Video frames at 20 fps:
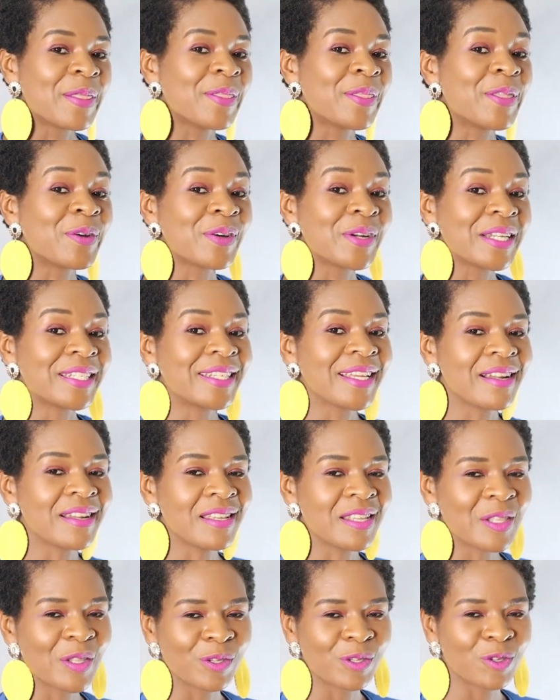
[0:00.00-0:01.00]
The retail
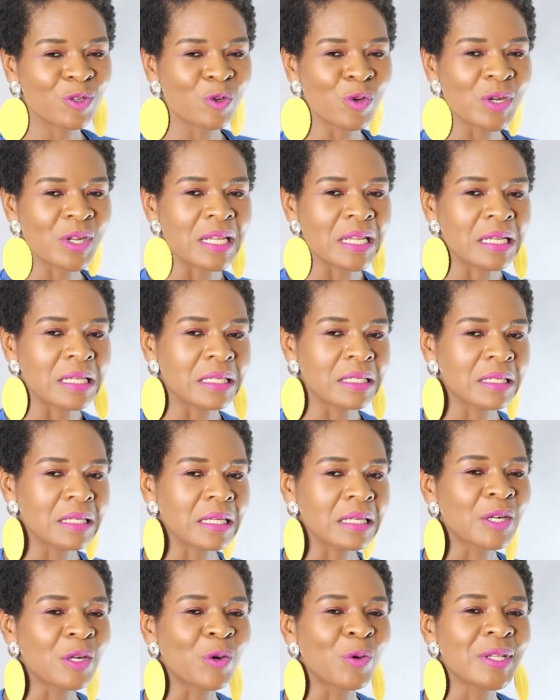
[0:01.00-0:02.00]
industry is
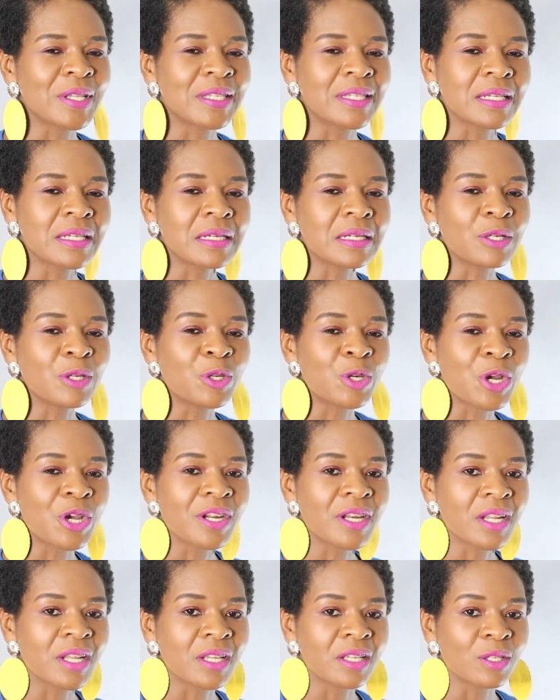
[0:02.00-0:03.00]
increasingly
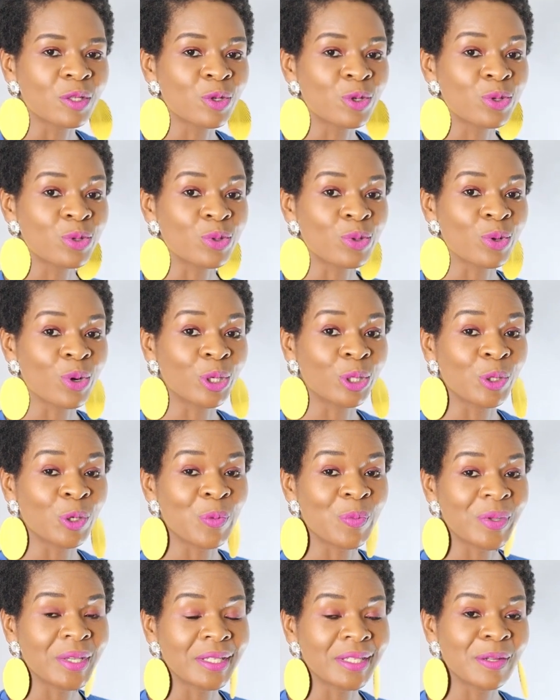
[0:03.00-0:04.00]
turning to
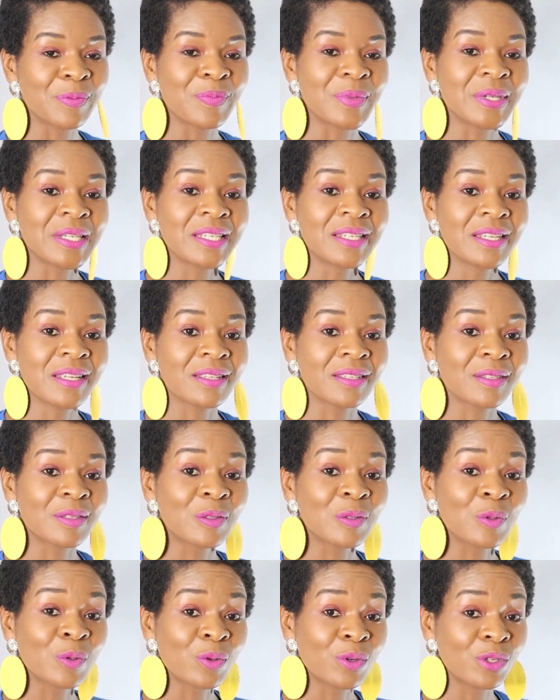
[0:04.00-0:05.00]
automated
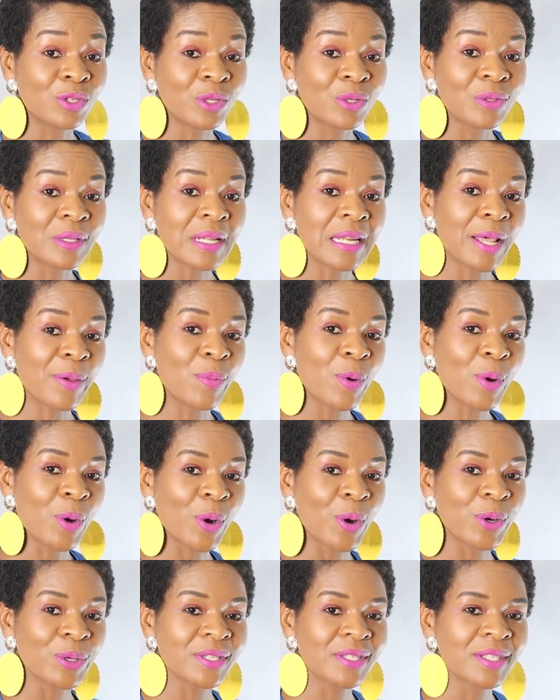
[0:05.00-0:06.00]
machines to reduce labor
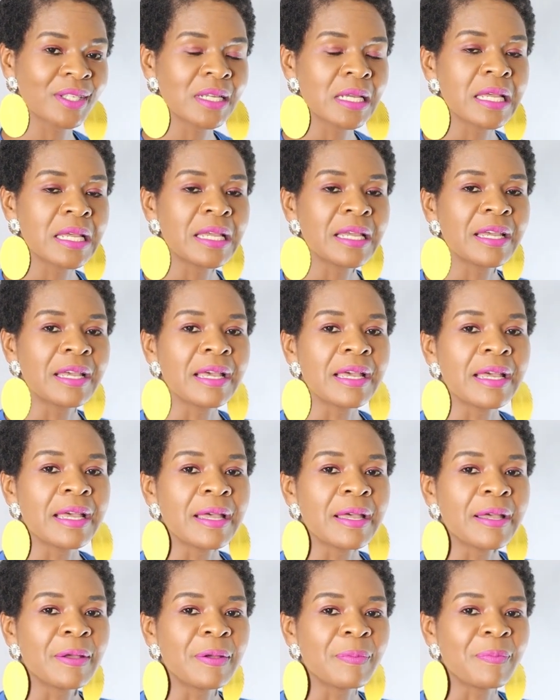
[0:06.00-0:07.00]
cost,
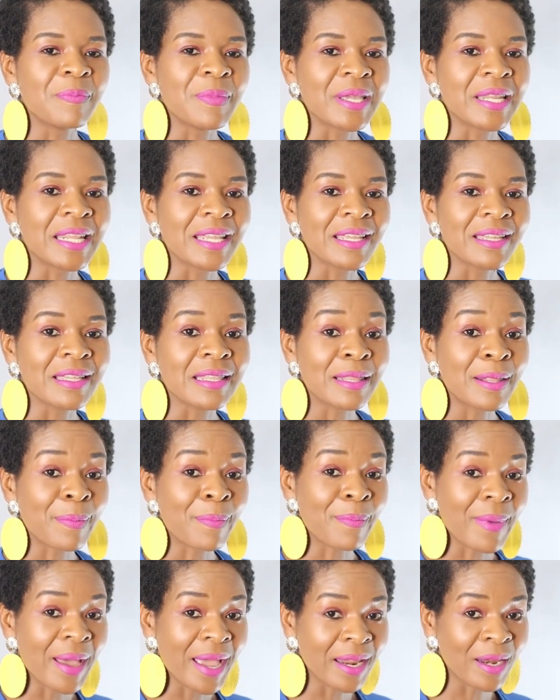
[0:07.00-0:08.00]
meaning the
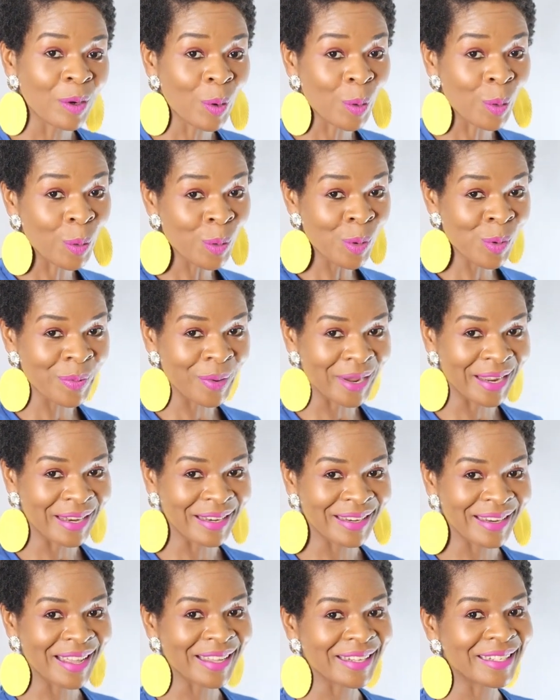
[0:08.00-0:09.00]
man or
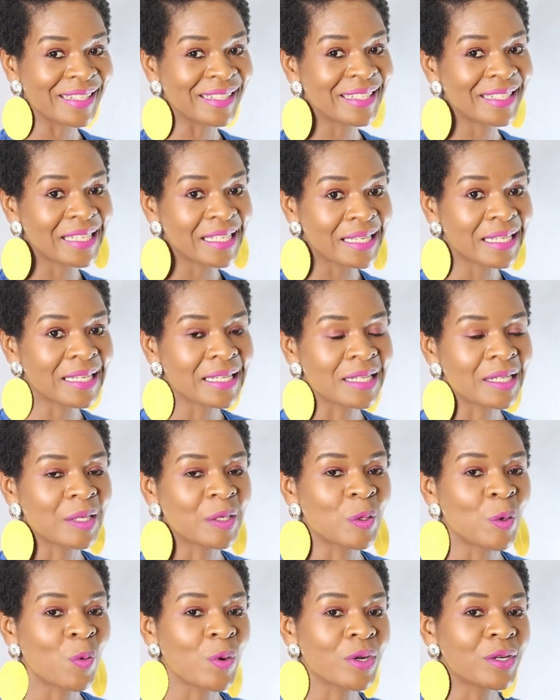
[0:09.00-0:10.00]
woman at the
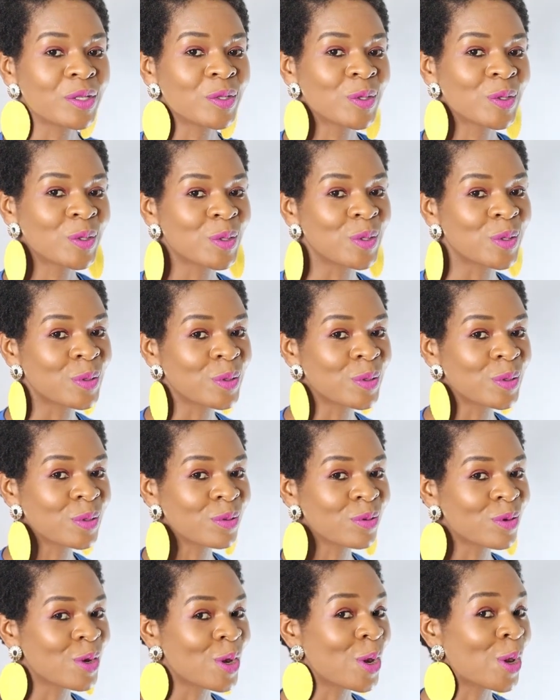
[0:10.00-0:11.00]
till will
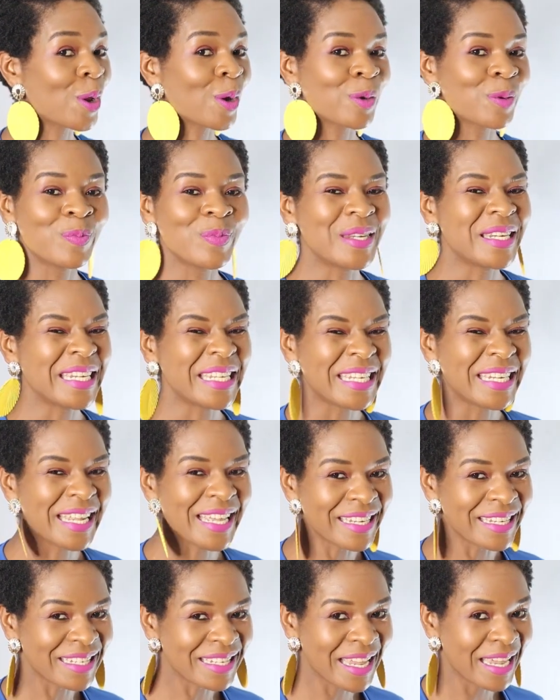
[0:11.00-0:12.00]
soon not be
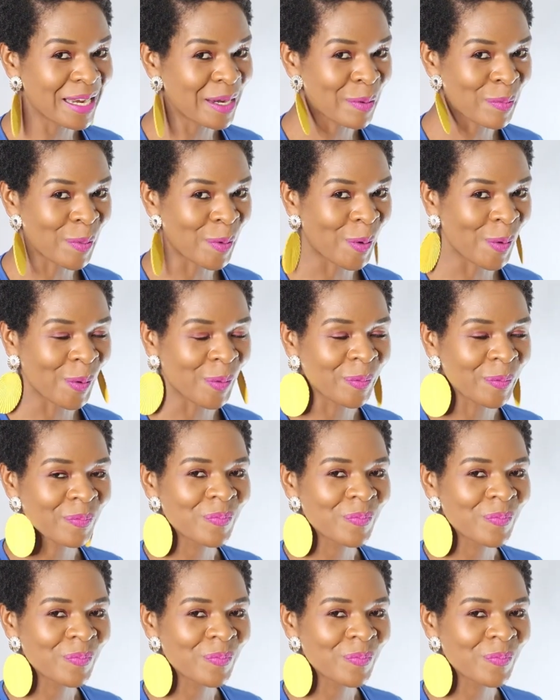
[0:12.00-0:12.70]
needed anymore.